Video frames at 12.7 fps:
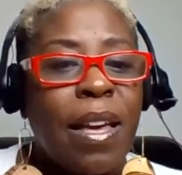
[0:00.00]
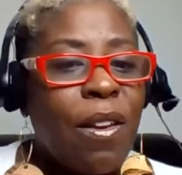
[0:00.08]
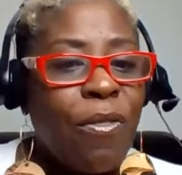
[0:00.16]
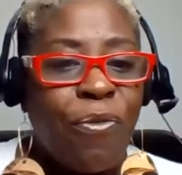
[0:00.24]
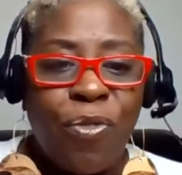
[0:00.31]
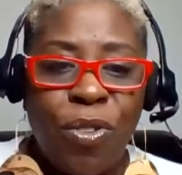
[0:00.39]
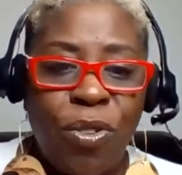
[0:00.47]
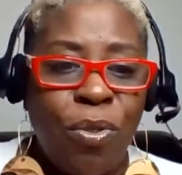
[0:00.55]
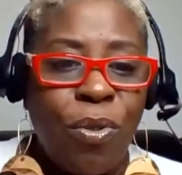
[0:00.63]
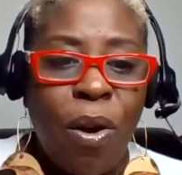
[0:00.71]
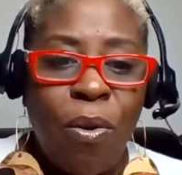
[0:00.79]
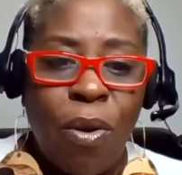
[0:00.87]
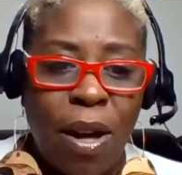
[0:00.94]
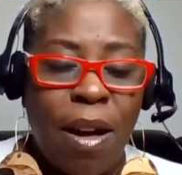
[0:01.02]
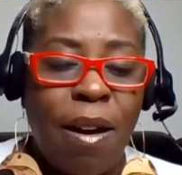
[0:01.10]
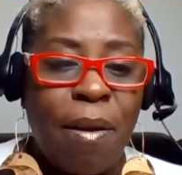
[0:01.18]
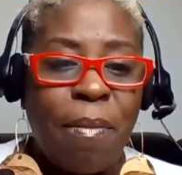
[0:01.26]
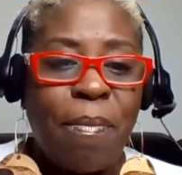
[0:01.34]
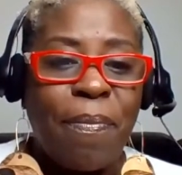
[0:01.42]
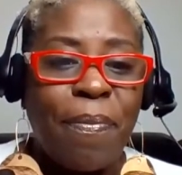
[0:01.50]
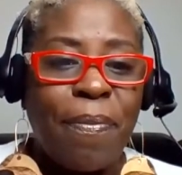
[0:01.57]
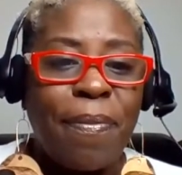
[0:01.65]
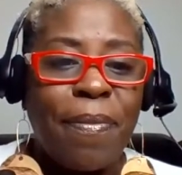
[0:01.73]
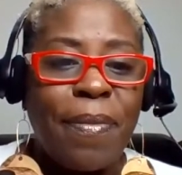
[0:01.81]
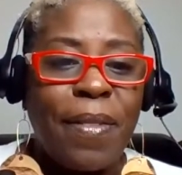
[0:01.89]
if you don't come,
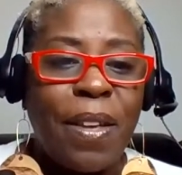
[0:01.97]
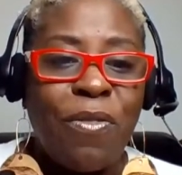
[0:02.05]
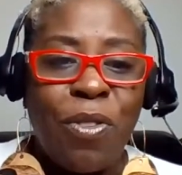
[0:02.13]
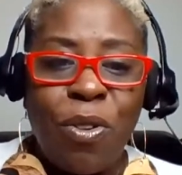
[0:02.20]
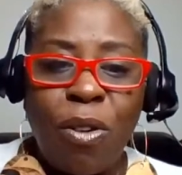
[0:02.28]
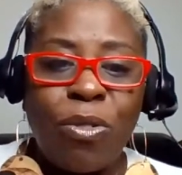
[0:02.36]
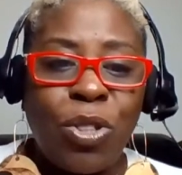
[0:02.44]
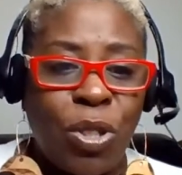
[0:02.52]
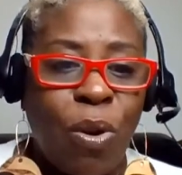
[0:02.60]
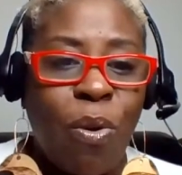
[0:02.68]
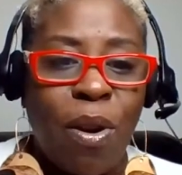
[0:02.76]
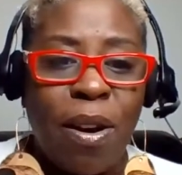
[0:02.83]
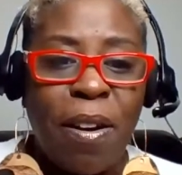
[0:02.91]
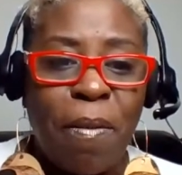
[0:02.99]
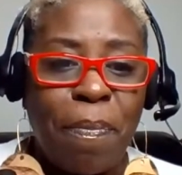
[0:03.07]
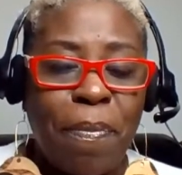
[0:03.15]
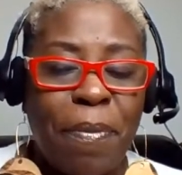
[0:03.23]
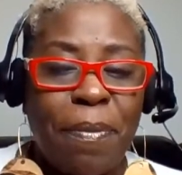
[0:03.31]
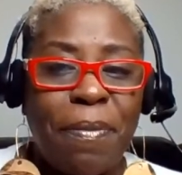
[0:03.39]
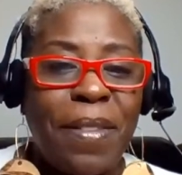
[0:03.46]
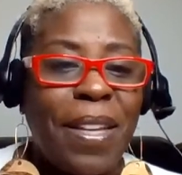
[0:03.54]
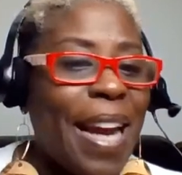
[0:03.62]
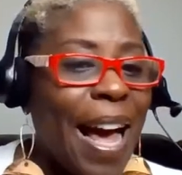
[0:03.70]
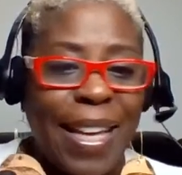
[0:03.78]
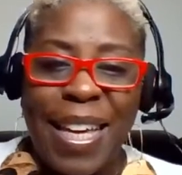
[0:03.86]
if you don't show up,
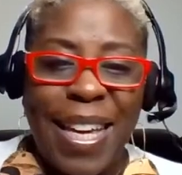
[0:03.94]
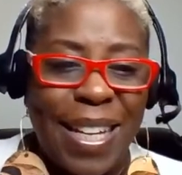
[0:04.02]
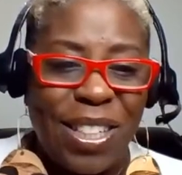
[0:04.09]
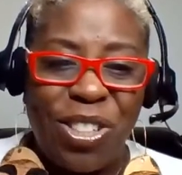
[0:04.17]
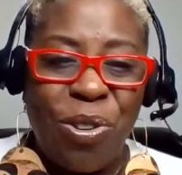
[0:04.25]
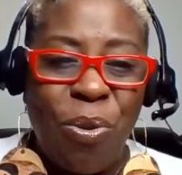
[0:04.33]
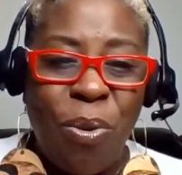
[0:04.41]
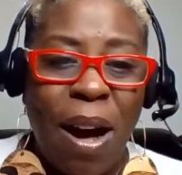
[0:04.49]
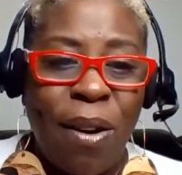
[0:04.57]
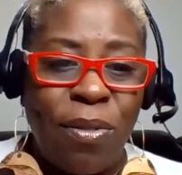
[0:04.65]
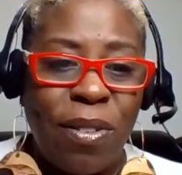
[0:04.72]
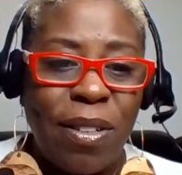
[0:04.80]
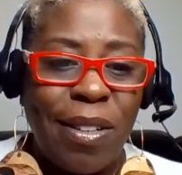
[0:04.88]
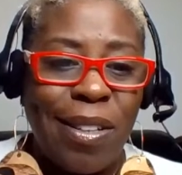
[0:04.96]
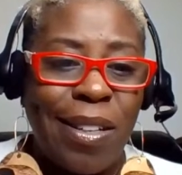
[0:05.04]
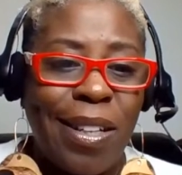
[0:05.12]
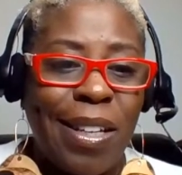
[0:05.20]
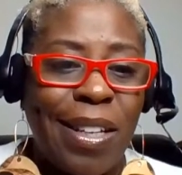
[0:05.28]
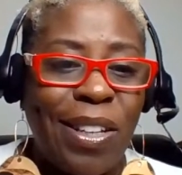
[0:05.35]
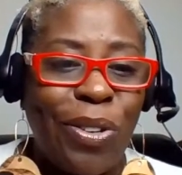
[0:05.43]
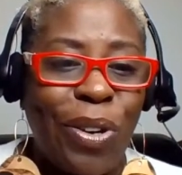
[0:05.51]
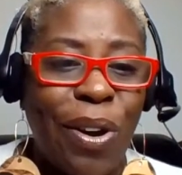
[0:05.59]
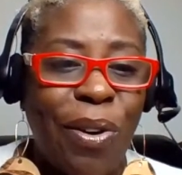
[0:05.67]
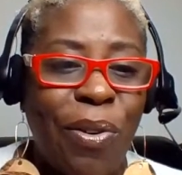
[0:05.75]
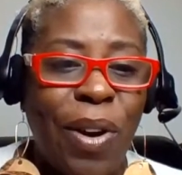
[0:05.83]
then I can't show out, you
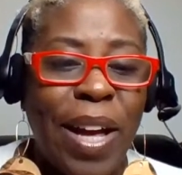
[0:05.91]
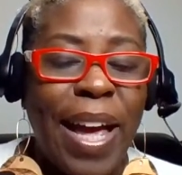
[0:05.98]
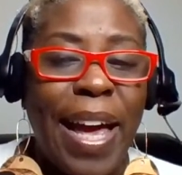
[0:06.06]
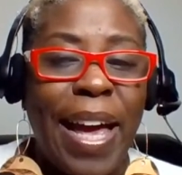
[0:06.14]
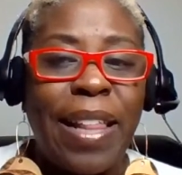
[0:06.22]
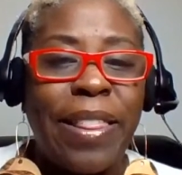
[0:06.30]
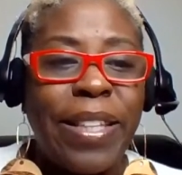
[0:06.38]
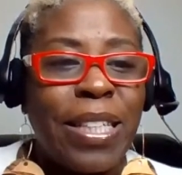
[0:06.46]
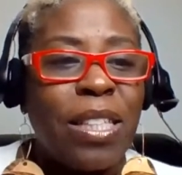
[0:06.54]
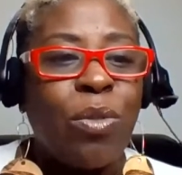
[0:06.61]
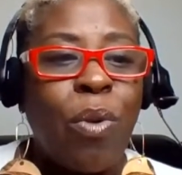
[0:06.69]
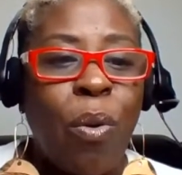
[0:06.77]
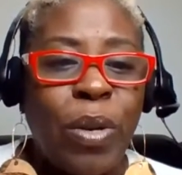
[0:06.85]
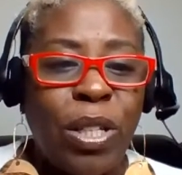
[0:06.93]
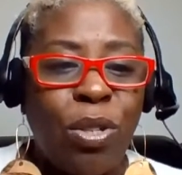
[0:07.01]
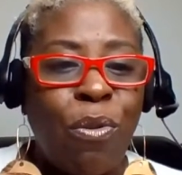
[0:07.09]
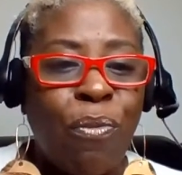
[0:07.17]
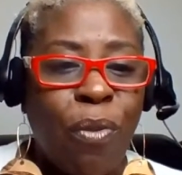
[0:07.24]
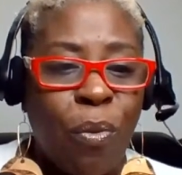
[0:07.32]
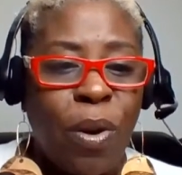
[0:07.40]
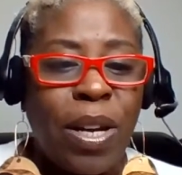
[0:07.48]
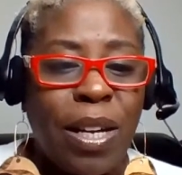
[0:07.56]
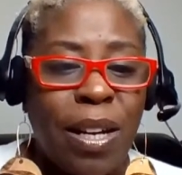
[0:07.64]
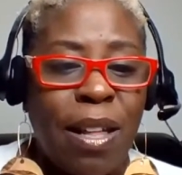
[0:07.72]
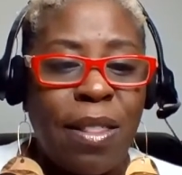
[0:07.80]
know? And this is what we do for
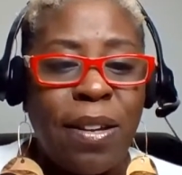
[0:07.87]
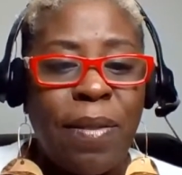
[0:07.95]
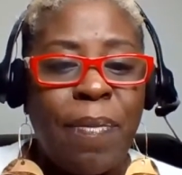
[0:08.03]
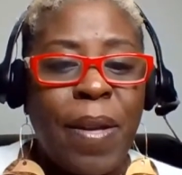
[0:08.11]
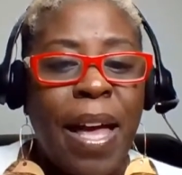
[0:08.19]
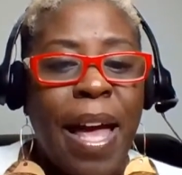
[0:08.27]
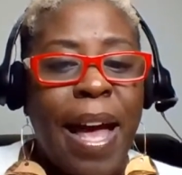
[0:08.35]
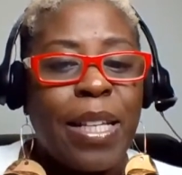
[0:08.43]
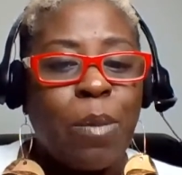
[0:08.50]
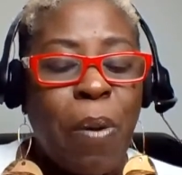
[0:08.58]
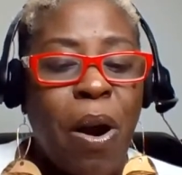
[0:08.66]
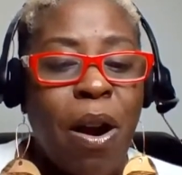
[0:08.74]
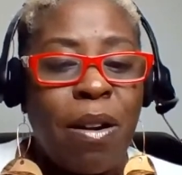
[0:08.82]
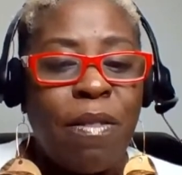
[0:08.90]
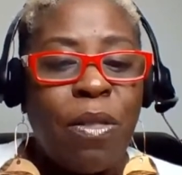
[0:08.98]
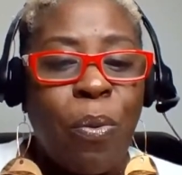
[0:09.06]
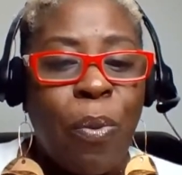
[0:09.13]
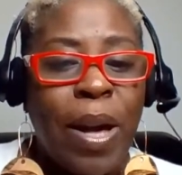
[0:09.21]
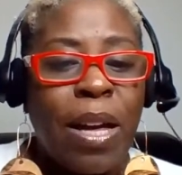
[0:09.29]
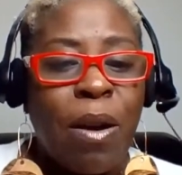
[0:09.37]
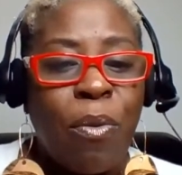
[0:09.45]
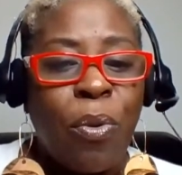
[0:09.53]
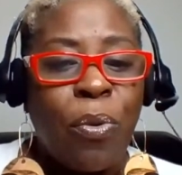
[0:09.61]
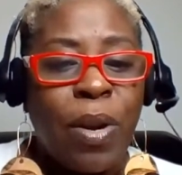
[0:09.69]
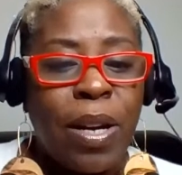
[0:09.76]
one another. As part of the Wake
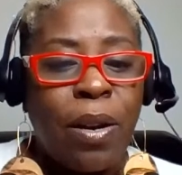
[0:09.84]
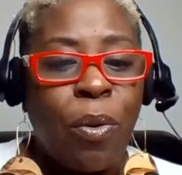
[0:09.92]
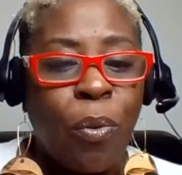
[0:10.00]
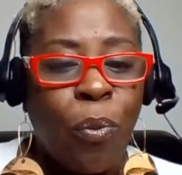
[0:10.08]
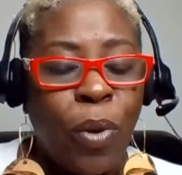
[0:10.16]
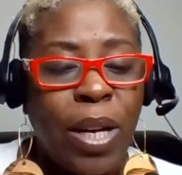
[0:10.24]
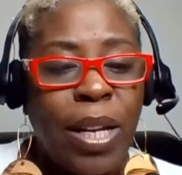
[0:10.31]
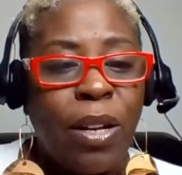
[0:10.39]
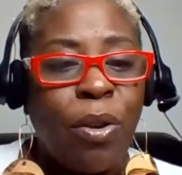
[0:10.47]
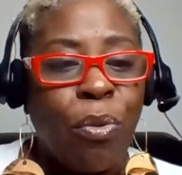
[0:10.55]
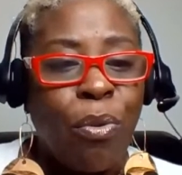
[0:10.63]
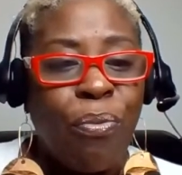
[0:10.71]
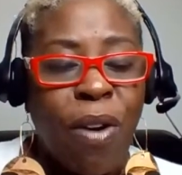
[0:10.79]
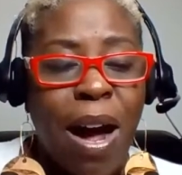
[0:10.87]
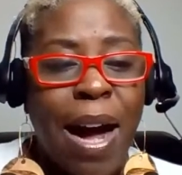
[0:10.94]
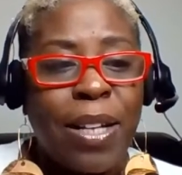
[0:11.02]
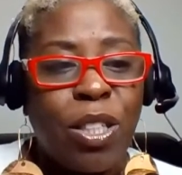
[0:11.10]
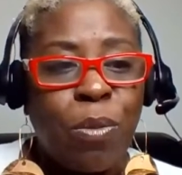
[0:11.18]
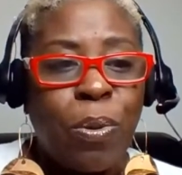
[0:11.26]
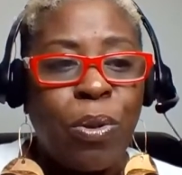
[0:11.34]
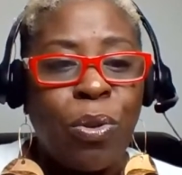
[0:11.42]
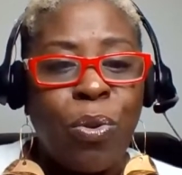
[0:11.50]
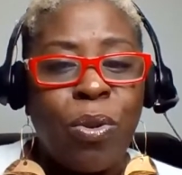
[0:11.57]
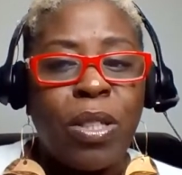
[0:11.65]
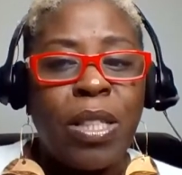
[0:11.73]
Up Grit winning group for
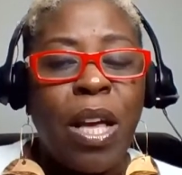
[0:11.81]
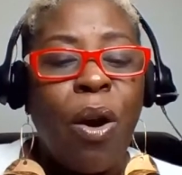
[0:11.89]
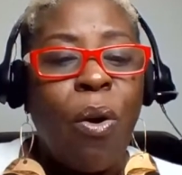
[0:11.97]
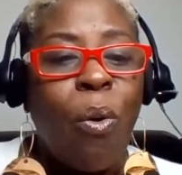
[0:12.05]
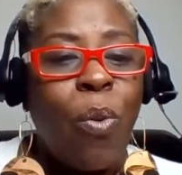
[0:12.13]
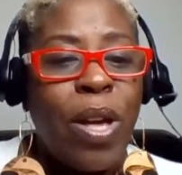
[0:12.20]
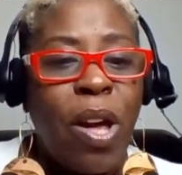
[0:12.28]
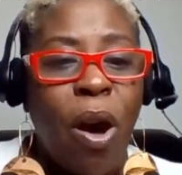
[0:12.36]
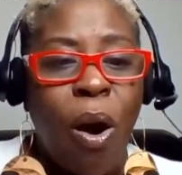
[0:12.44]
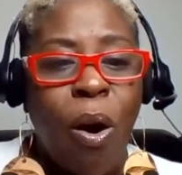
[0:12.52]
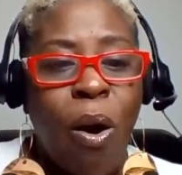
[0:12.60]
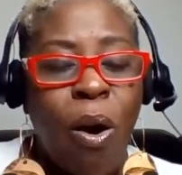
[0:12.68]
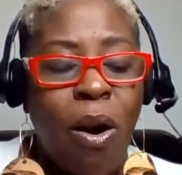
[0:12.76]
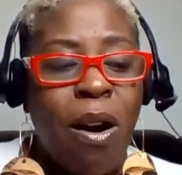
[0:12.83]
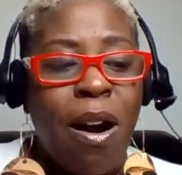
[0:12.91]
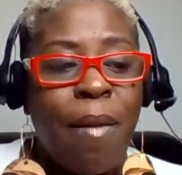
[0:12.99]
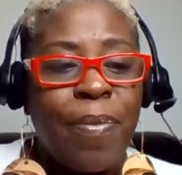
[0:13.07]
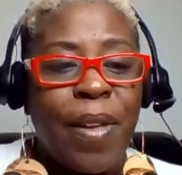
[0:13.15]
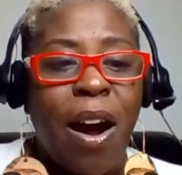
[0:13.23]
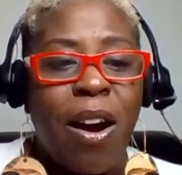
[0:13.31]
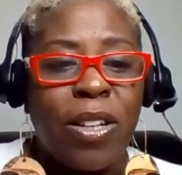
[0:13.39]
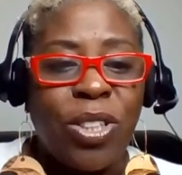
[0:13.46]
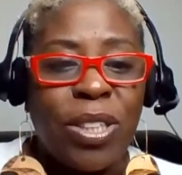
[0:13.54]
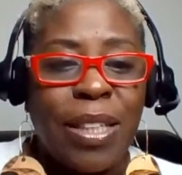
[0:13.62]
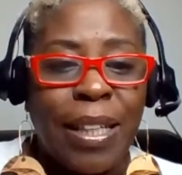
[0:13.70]
entrepreneurs, we all
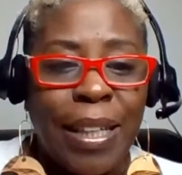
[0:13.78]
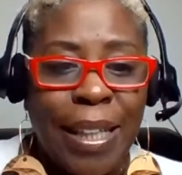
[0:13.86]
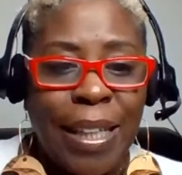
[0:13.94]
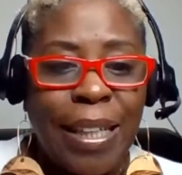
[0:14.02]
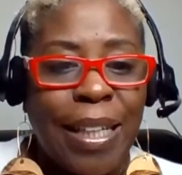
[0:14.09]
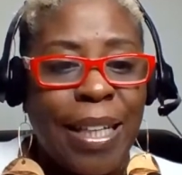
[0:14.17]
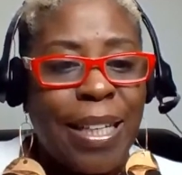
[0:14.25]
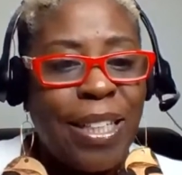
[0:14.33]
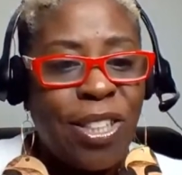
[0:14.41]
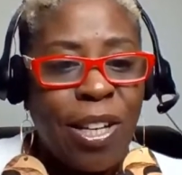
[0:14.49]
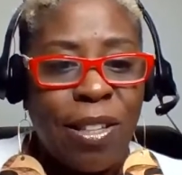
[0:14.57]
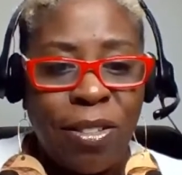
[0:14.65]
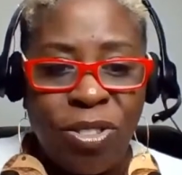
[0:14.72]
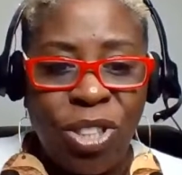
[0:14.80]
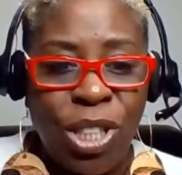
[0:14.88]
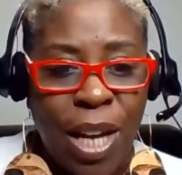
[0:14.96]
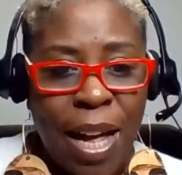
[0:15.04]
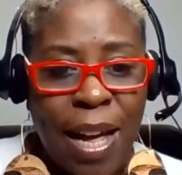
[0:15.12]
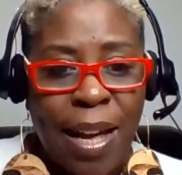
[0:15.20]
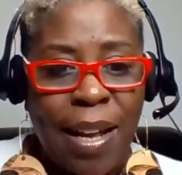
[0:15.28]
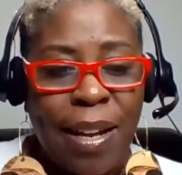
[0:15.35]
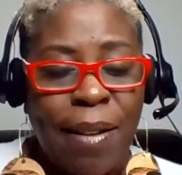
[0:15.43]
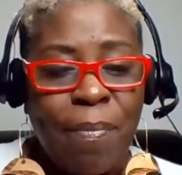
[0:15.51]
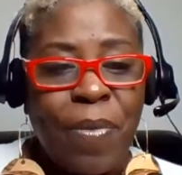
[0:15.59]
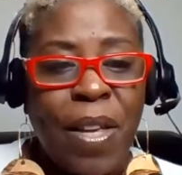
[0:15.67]
are just a link in each other's chain.